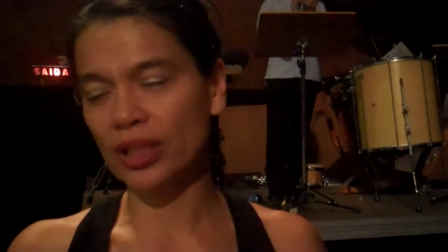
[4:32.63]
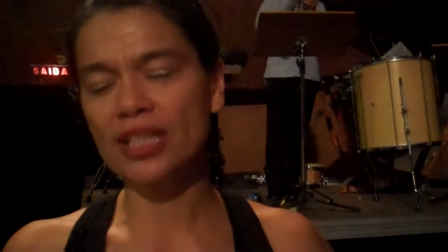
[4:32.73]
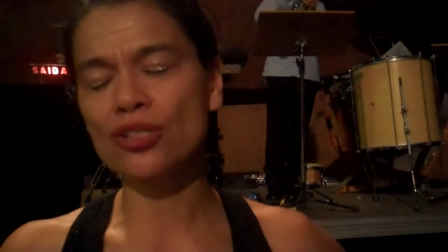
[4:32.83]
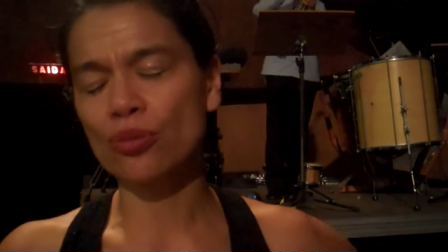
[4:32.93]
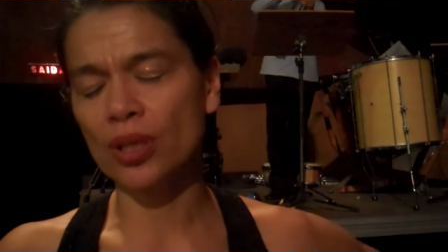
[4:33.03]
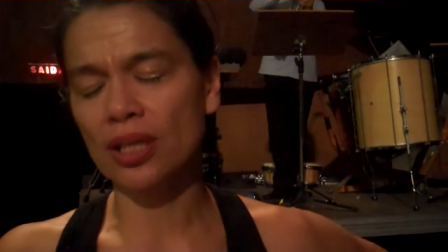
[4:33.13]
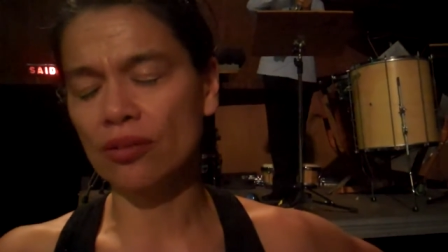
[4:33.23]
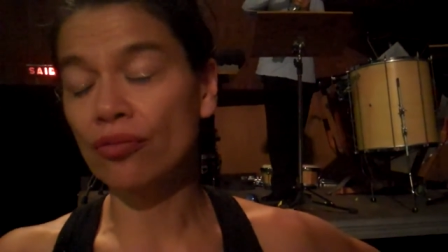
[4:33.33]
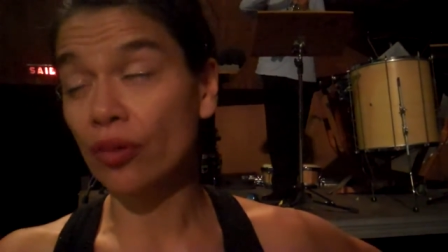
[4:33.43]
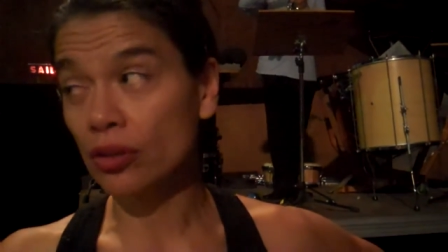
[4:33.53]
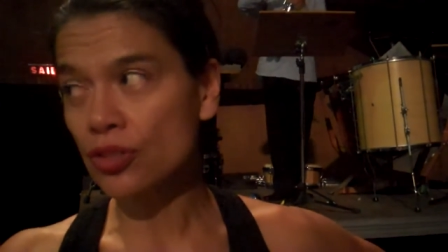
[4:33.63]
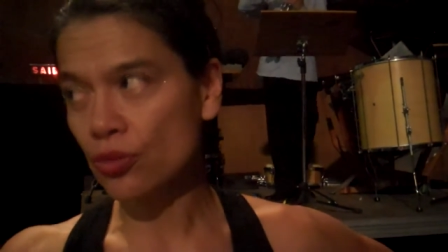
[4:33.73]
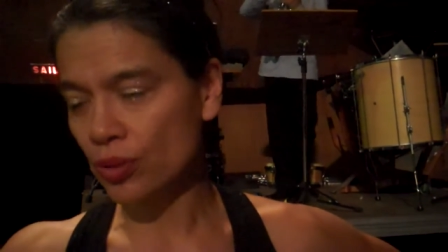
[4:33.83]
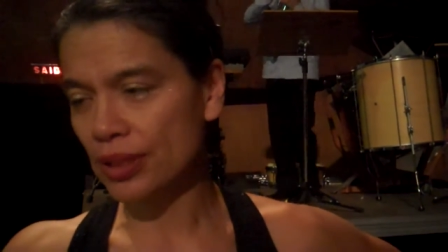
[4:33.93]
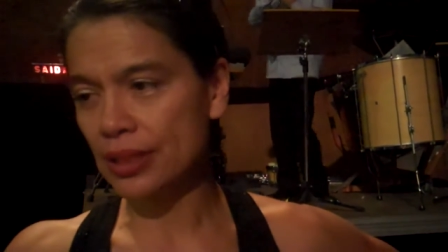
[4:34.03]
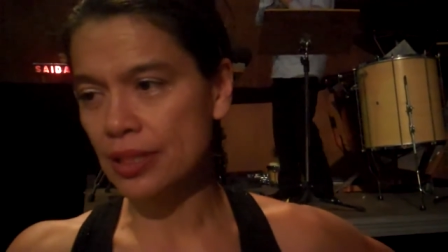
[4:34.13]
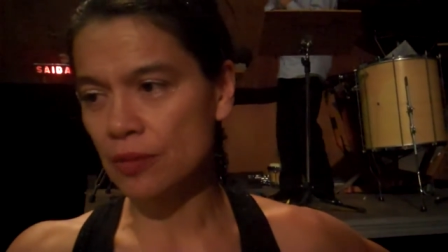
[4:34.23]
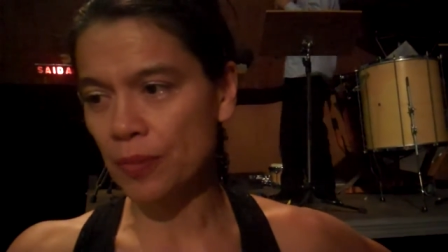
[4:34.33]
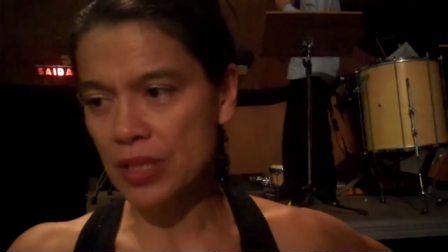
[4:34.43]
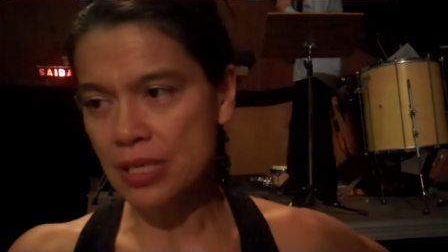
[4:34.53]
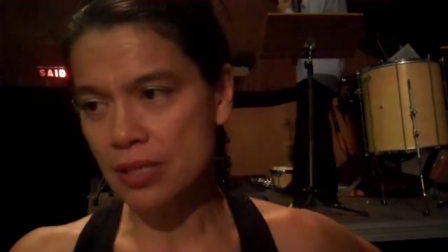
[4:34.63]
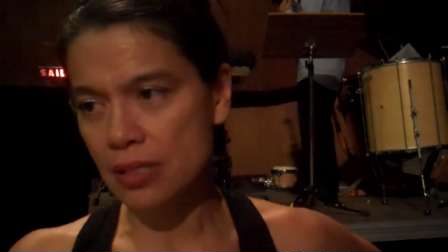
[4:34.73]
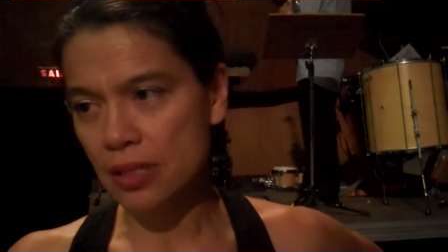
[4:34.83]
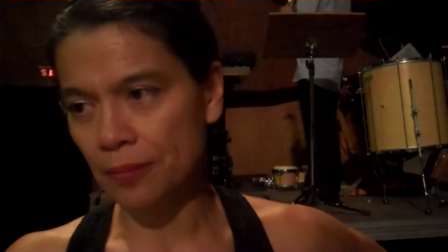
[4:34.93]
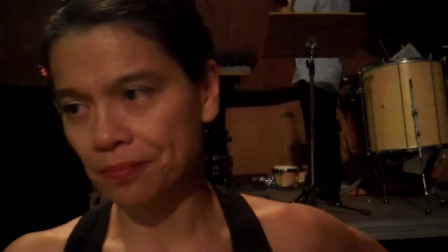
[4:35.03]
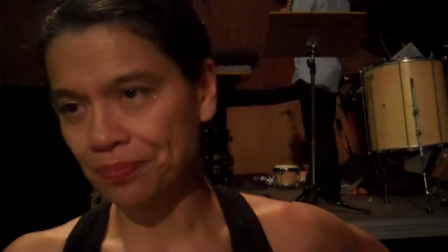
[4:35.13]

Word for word: next week in France with this piece.